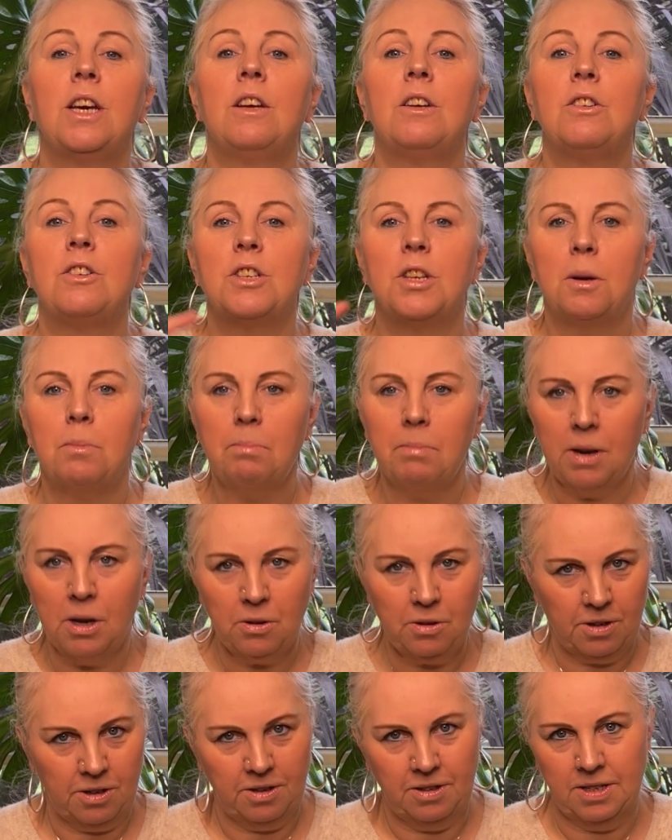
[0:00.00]

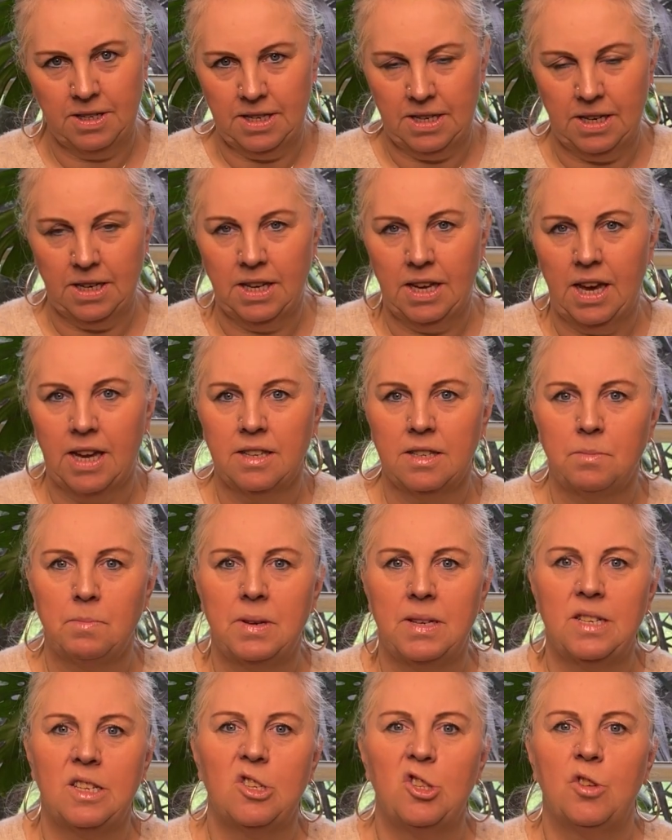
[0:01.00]
tomorrow's Cat's
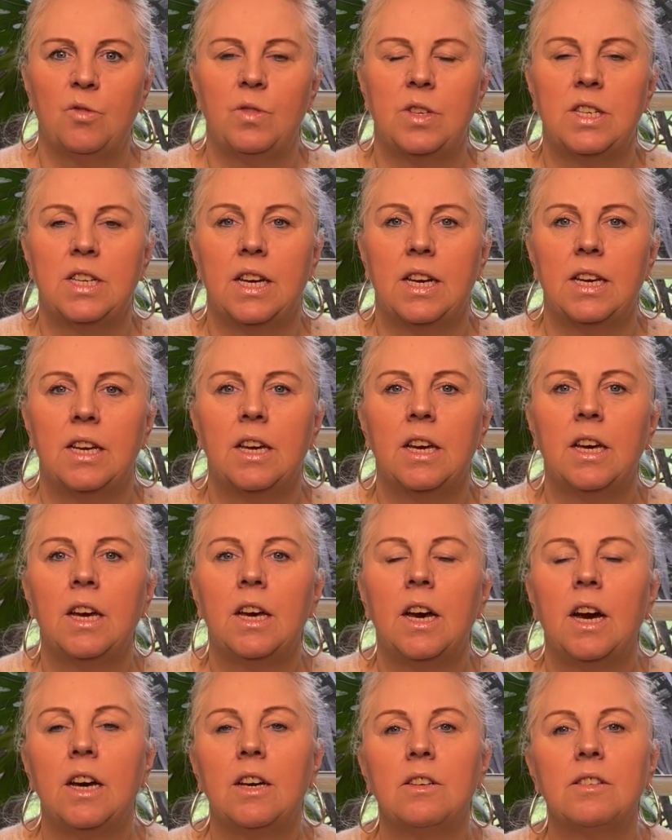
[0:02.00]
Message of the Day.
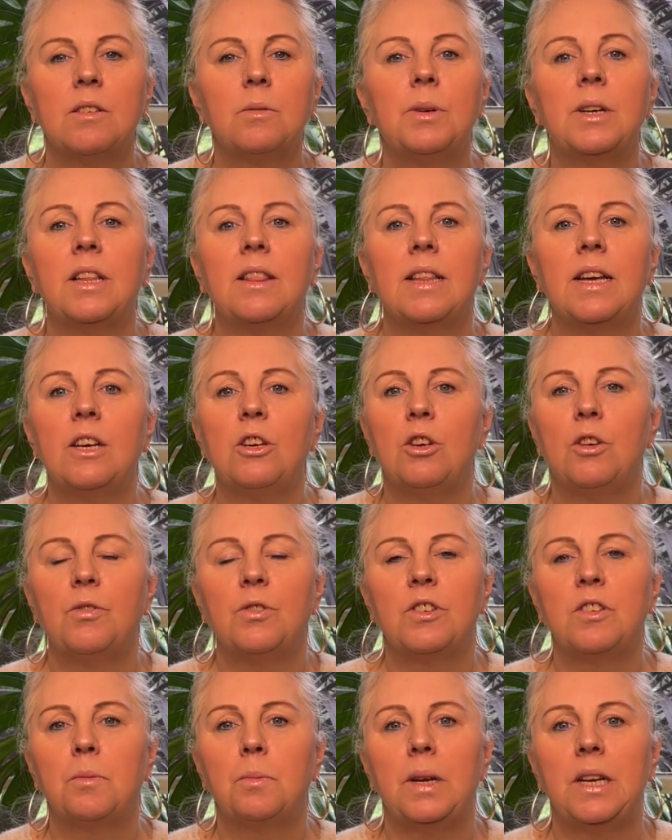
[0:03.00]
I also want to thank you for
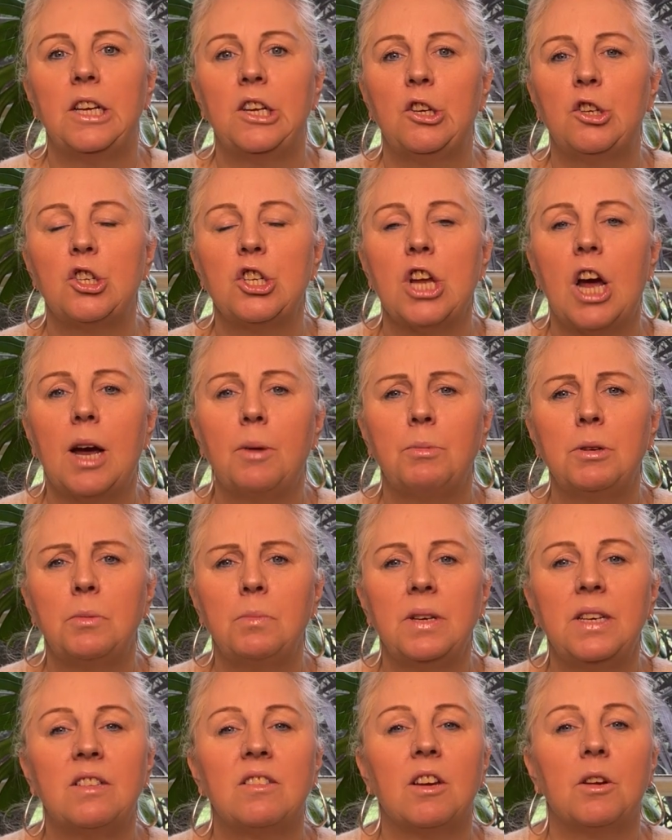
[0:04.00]
spending your time with
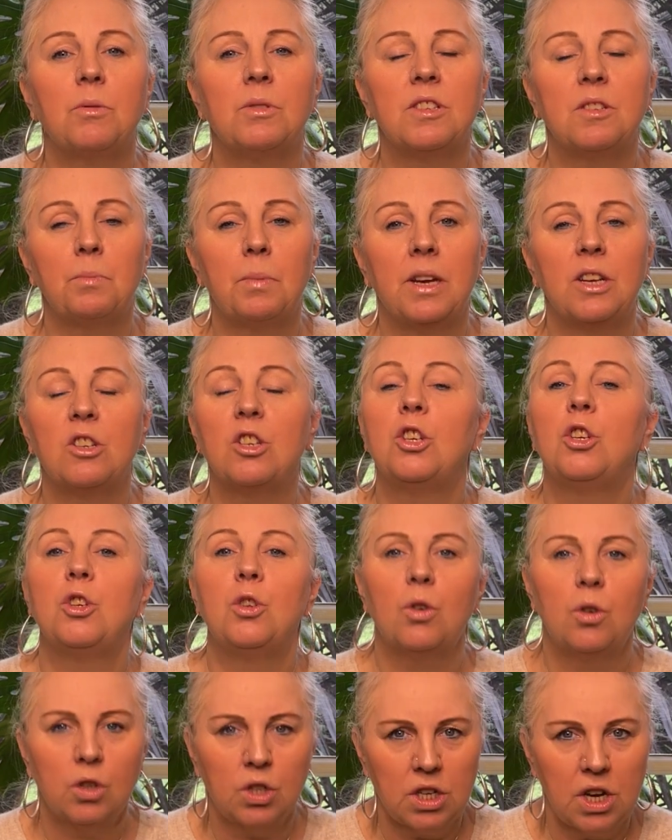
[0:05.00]
me, as I respect
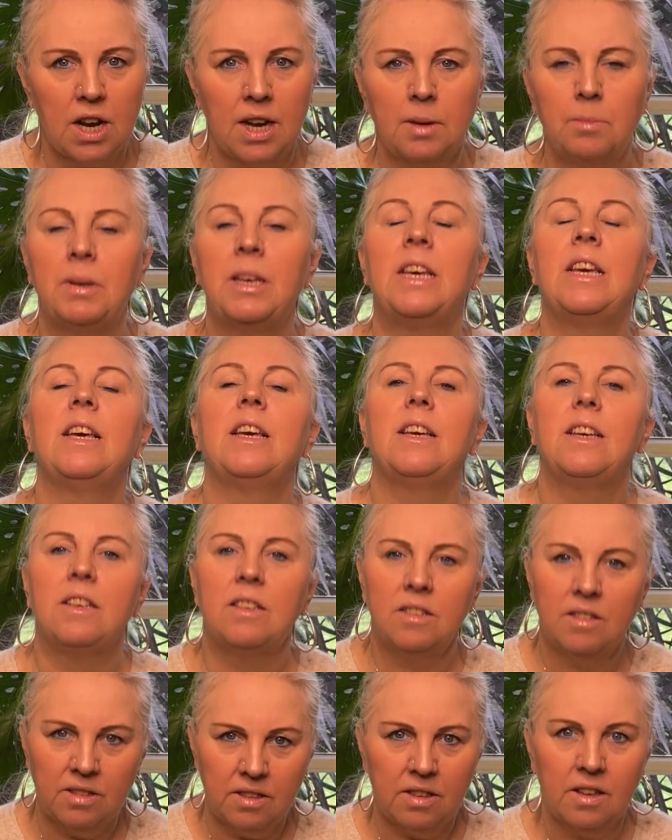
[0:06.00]
your time
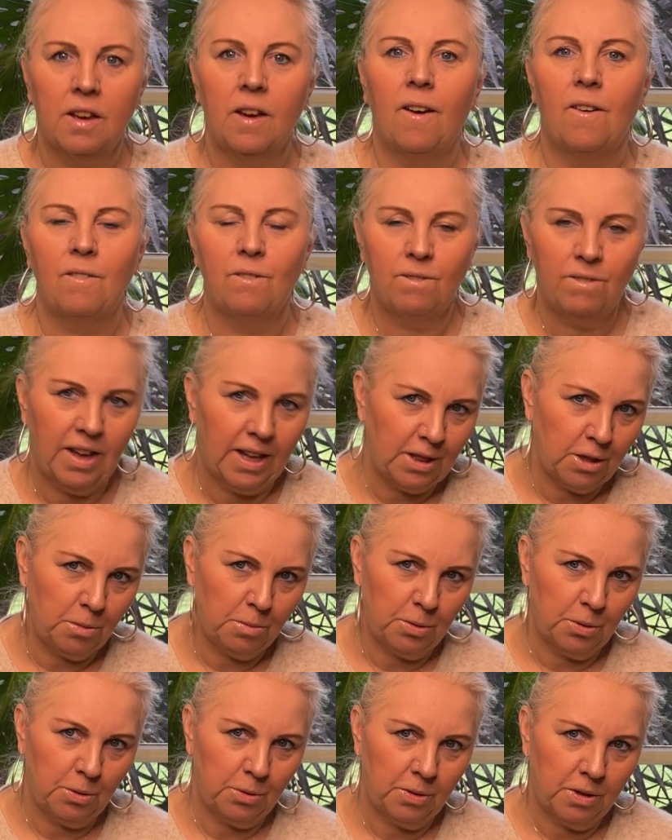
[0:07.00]
is
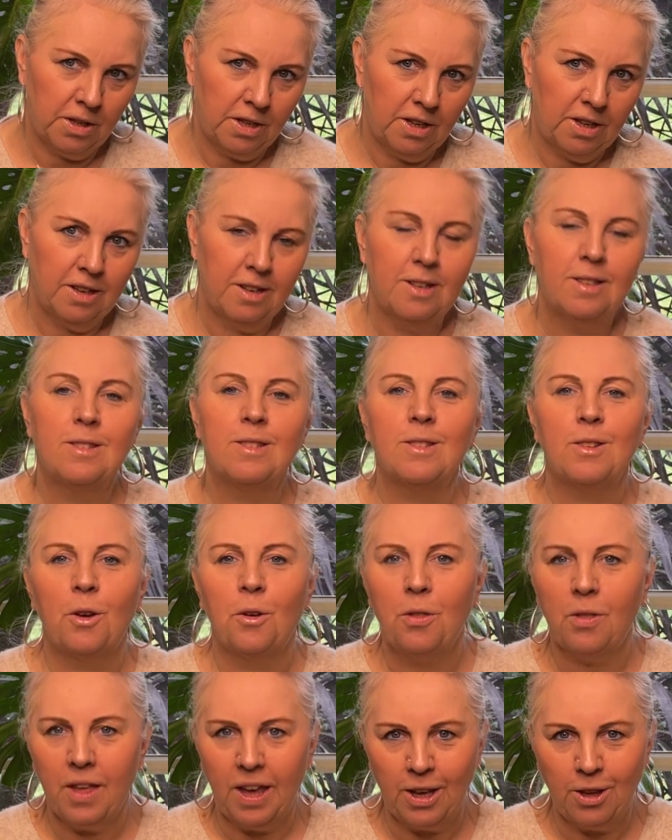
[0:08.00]
valuable. So
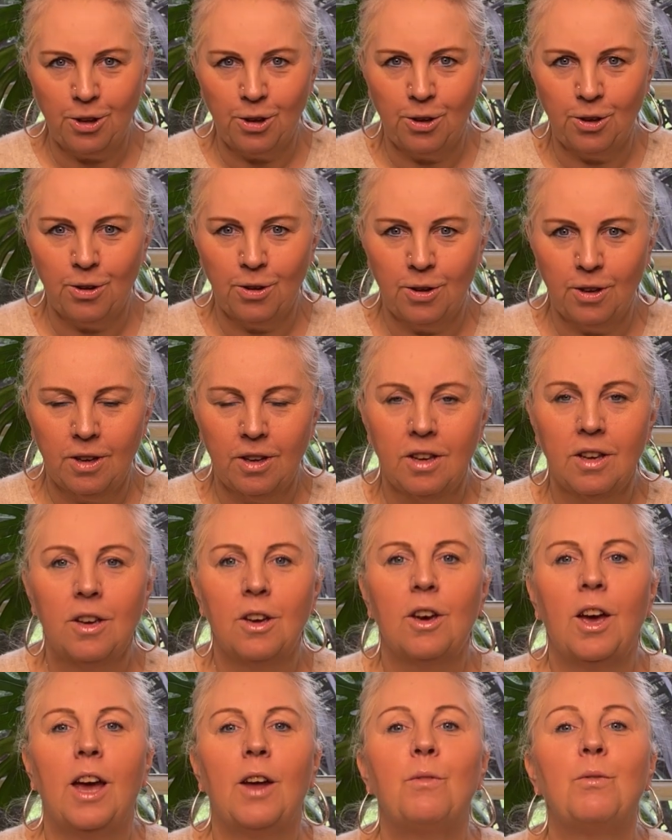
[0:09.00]
thank you.
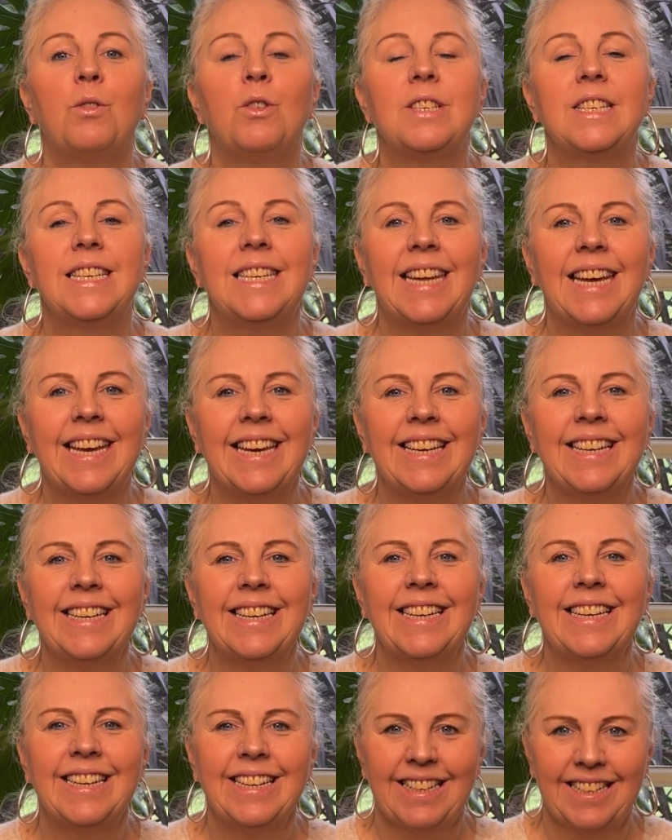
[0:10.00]
And for today,
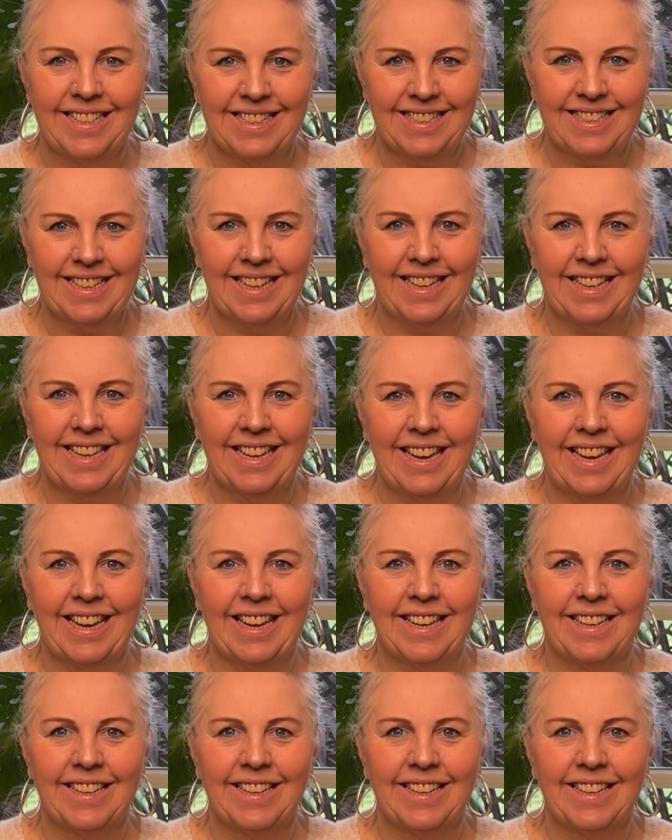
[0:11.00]
take care.